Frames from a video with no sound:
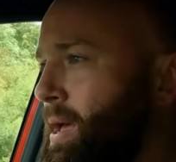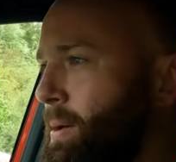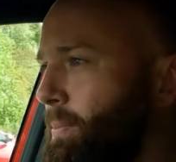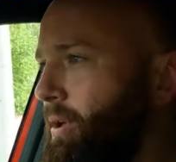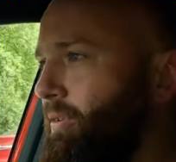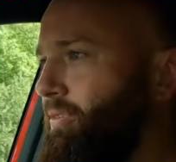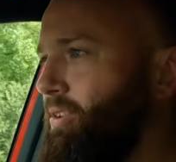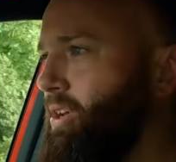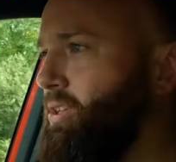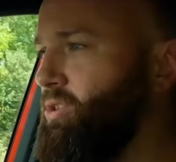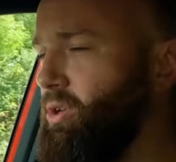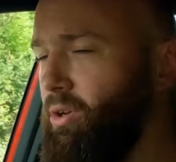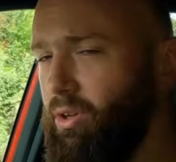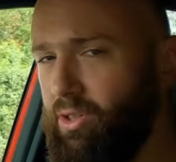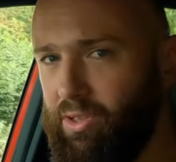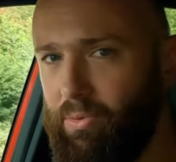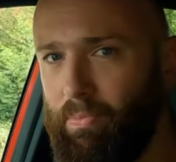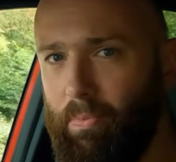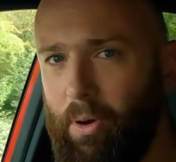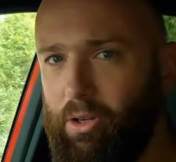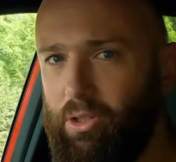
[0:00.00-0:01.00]
but if you're going to do
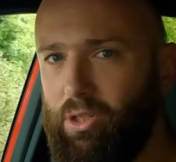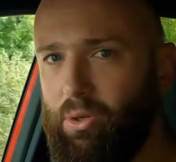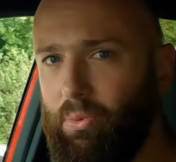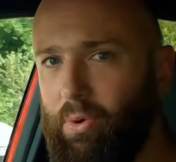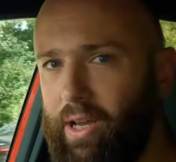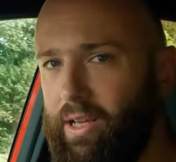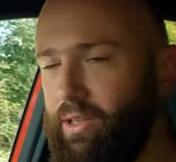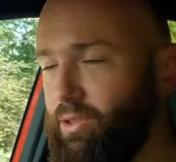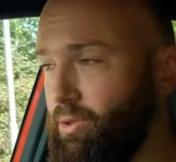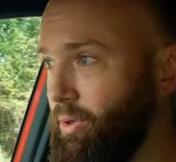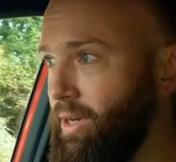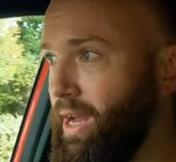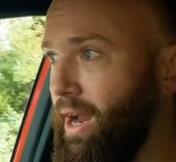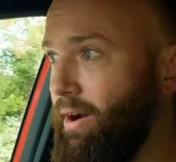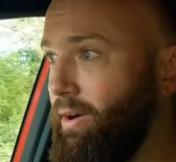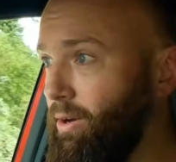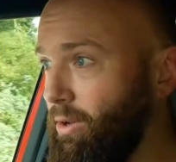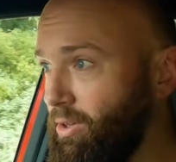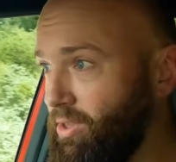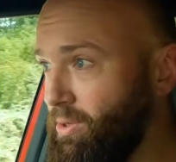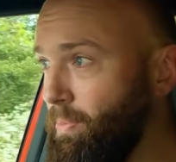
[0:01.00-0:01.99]
lots of motorways or
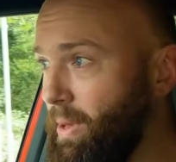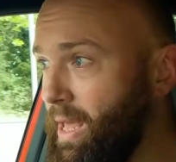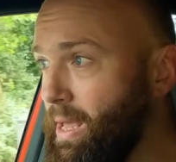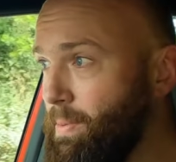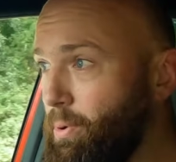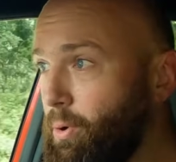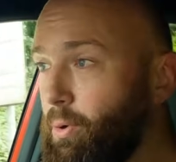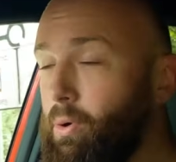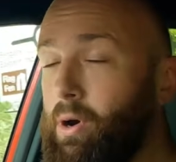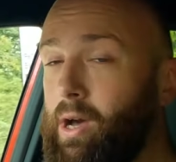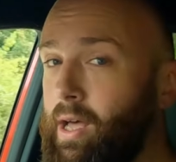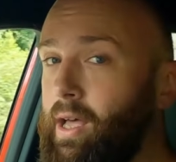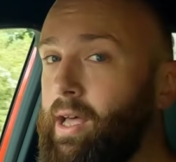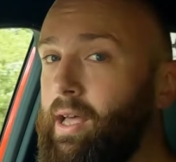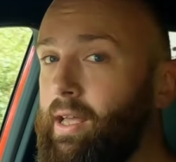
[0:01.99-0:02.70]
carry lots of people,